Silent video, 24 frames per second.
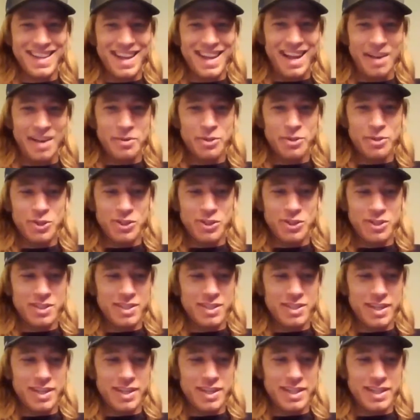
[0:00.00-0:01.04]
I was
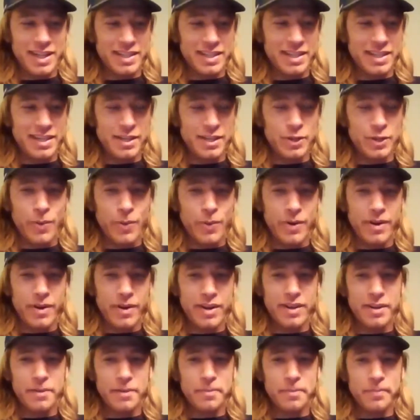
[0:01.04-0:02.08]
just addicted to
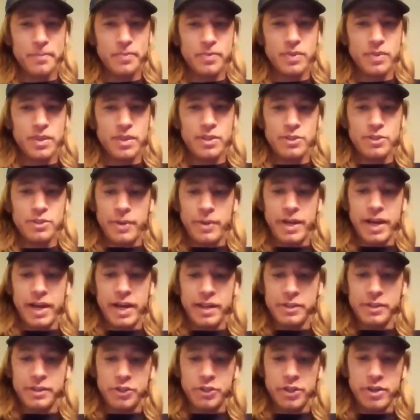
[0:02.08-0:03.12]
torque. So I
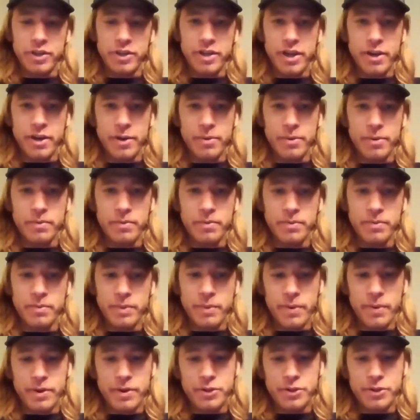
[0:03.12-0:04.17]
got on the Sherco.
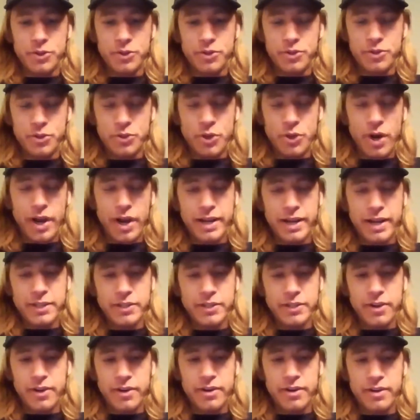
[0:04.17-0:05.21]
We weren't trying as
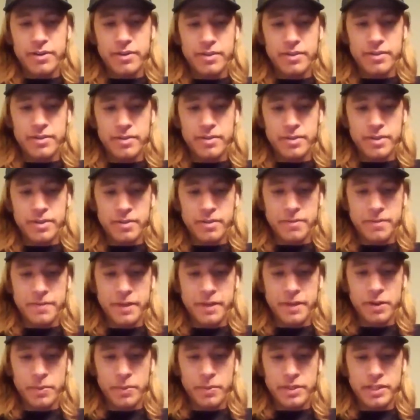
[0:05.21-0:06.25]
hard to
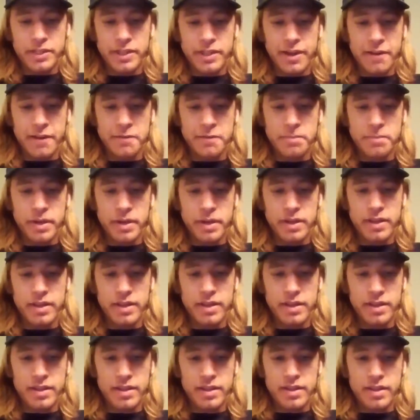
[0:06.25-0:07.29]
fiddle with stuff, but
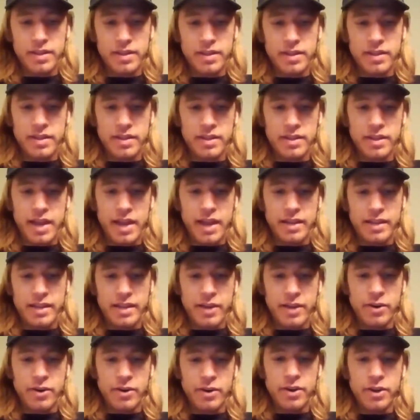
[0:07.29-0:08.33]

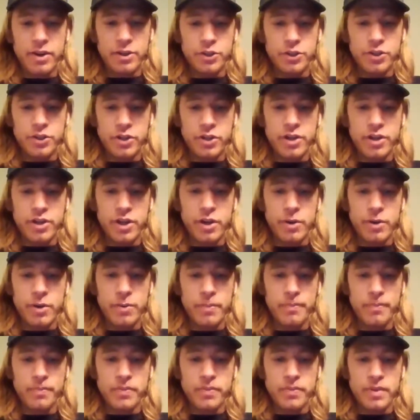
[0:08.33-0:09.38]
that earlier Sherco,